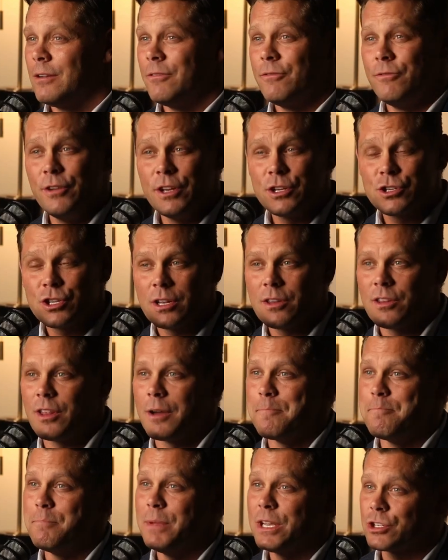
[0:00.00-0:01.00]
vision, the
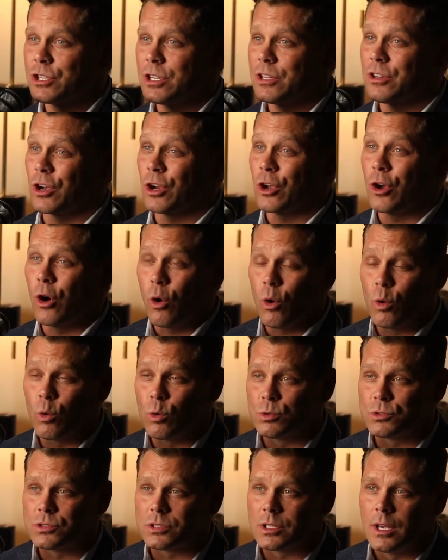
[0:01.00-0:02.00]
mission, the
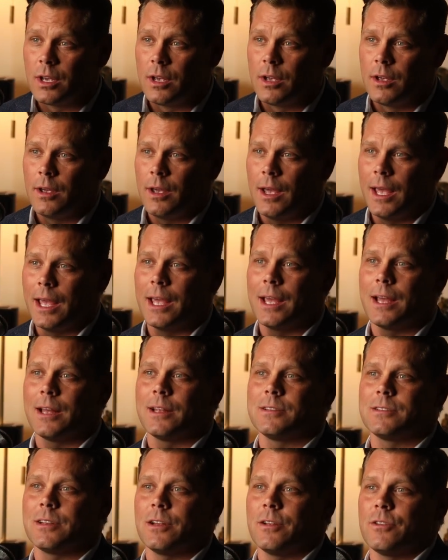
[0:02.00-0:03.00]
goals,
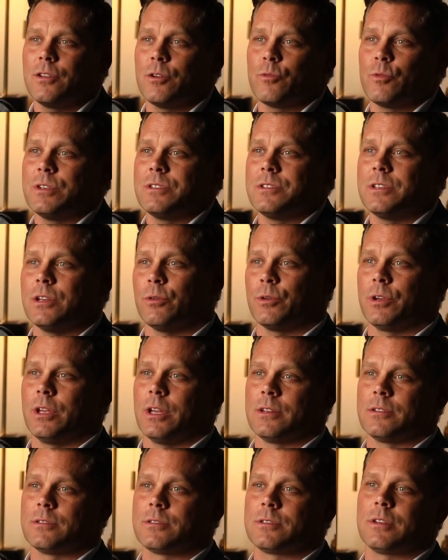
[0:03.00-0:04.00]
and the
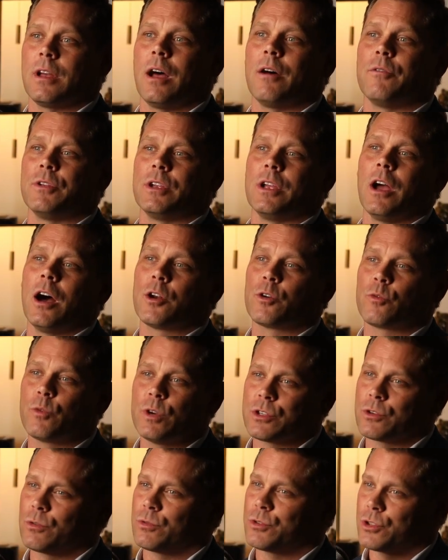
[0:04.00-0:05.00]
resilience of the
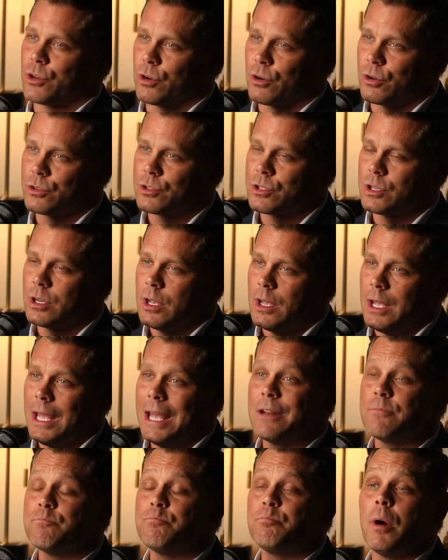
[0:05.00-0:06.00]
unoriginal church
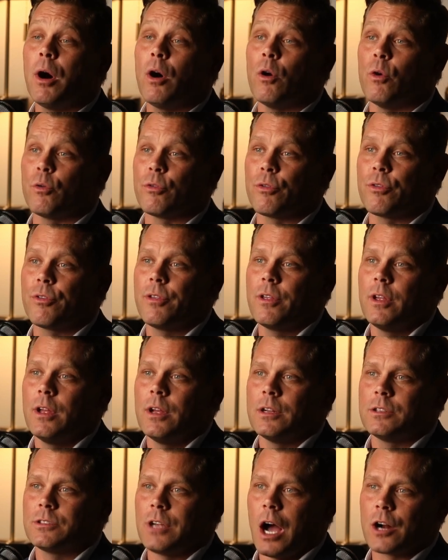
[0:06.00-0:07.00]
in both
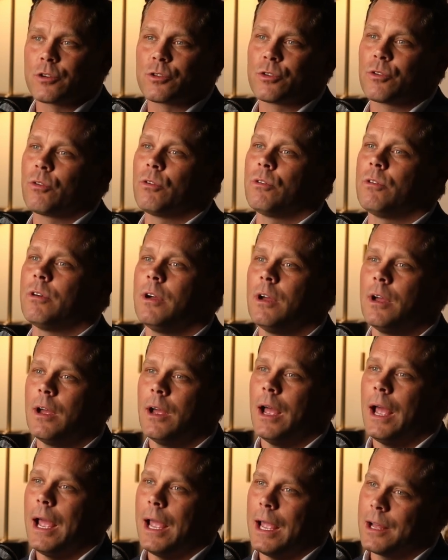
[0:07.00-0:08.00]
doctrinal
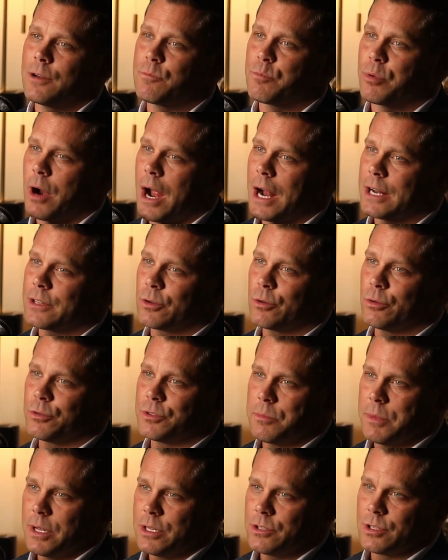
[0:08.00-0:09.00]
and practical
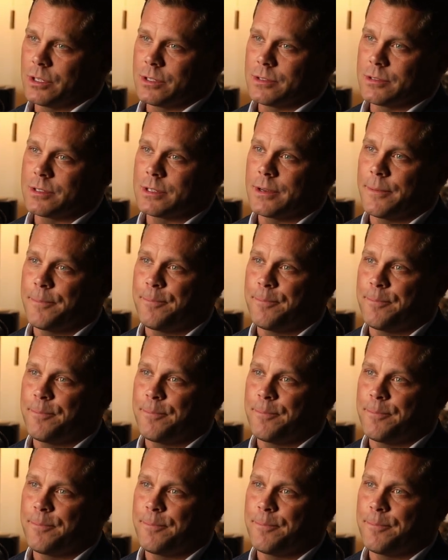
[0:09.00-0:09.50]
dimensions.